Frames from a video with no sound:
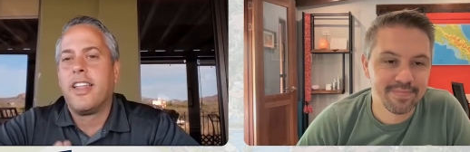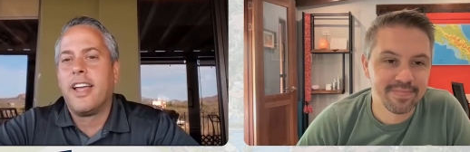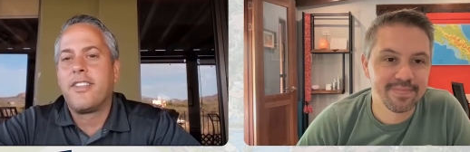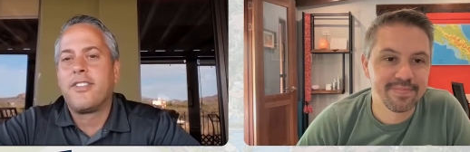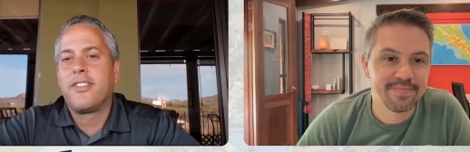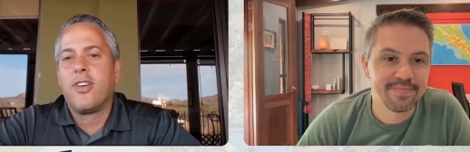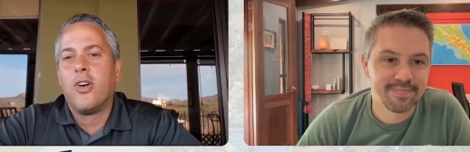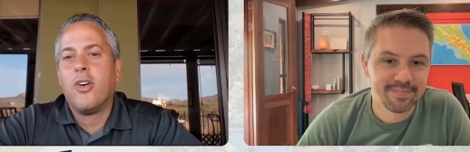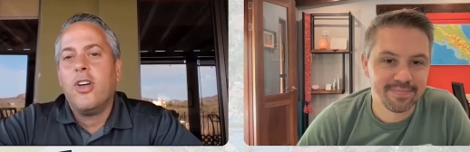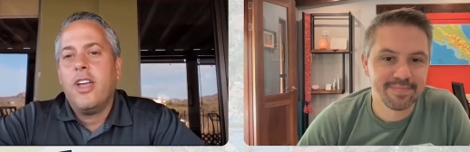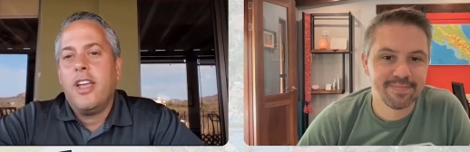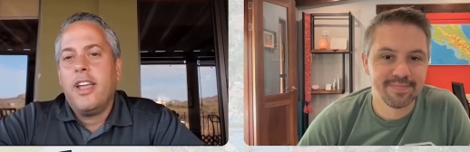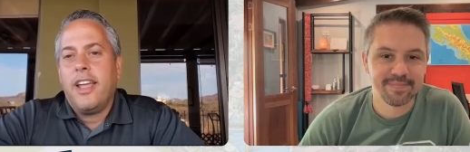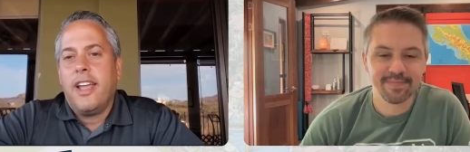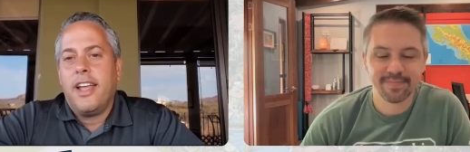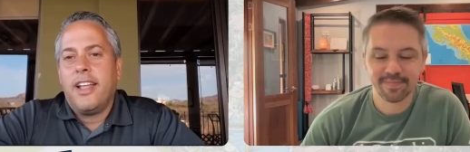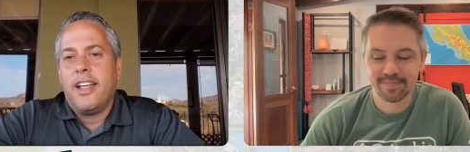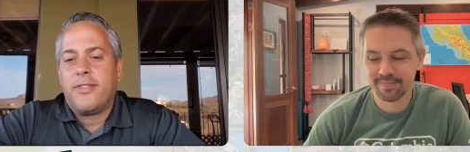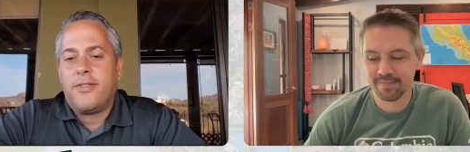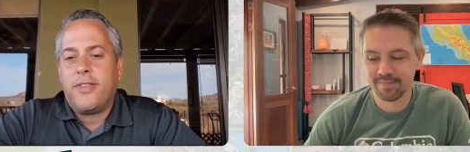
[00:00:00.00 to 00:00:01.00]
Speaker 1: that so
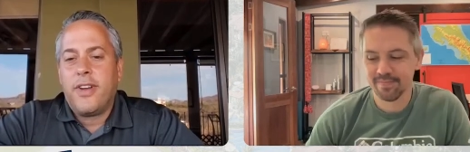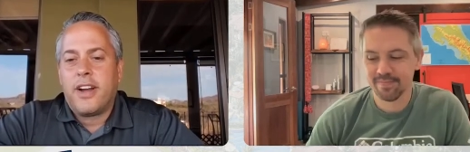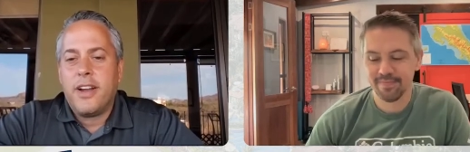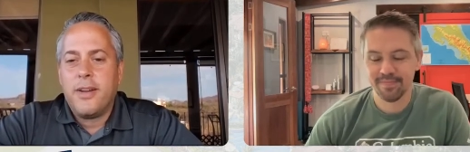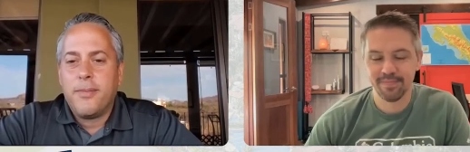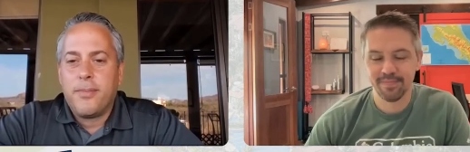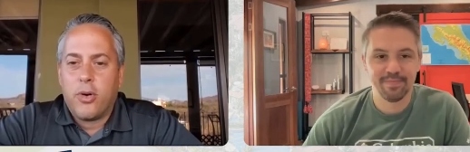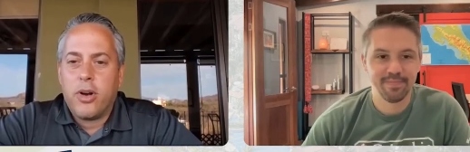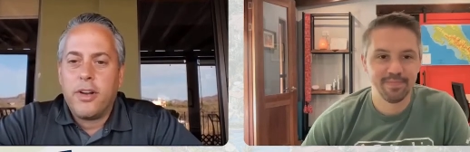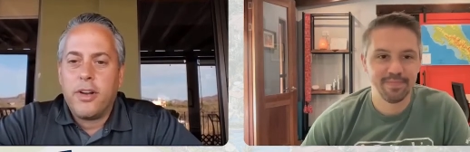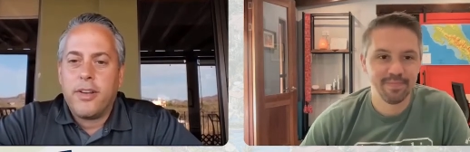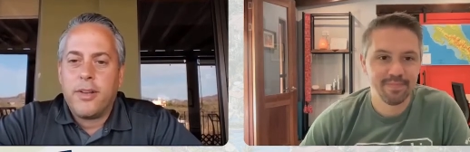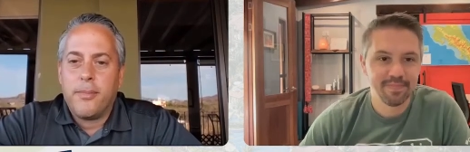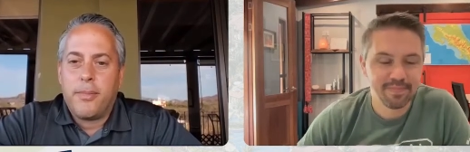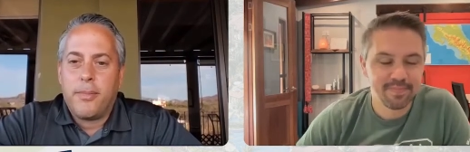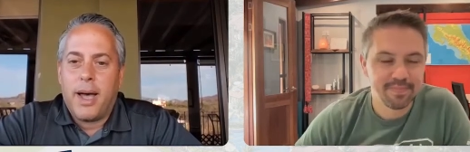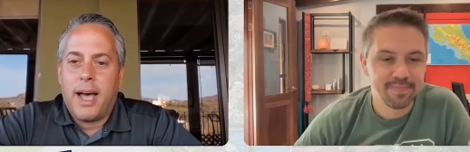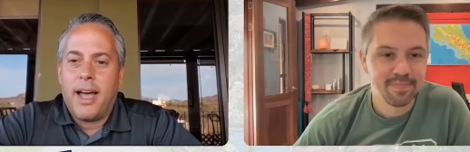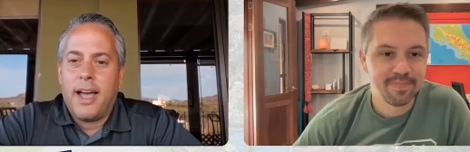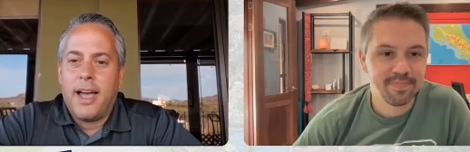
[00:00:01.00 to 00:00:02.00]
it's very important to
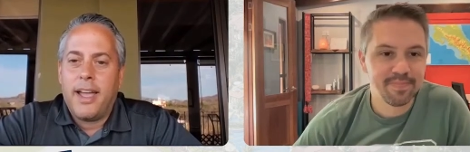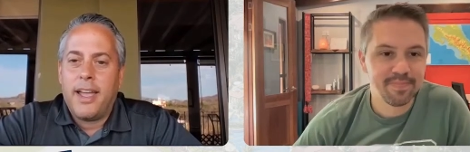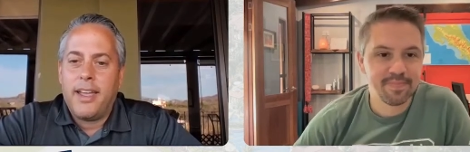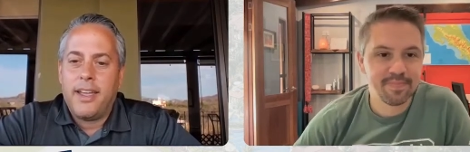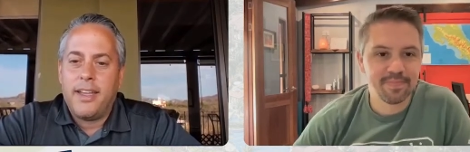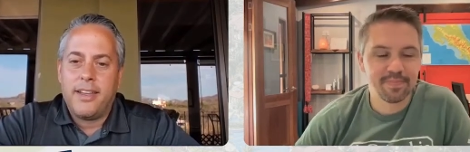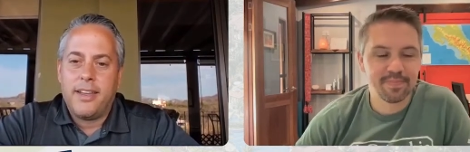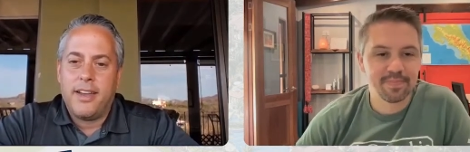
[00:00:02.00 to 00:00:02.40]
buy